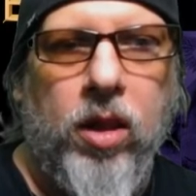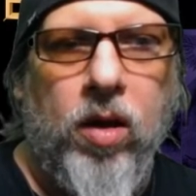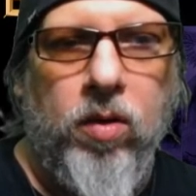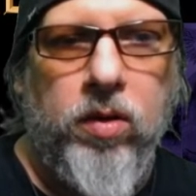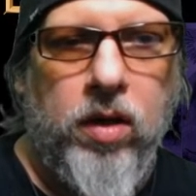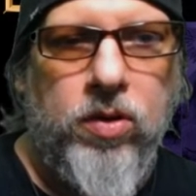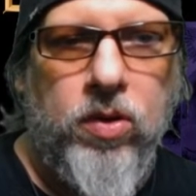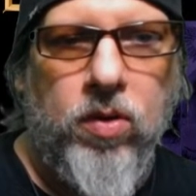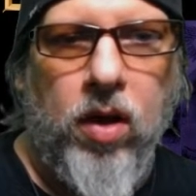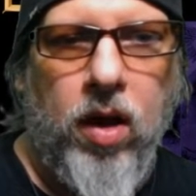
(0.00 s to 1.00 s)
those
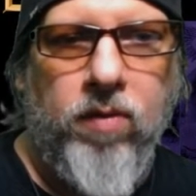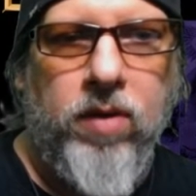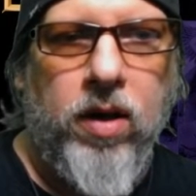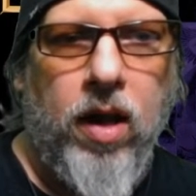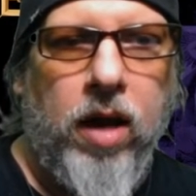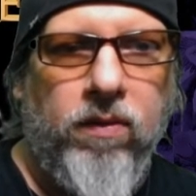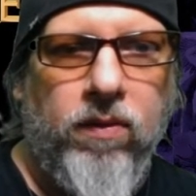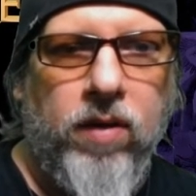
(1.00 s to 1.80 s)
that you loved in life.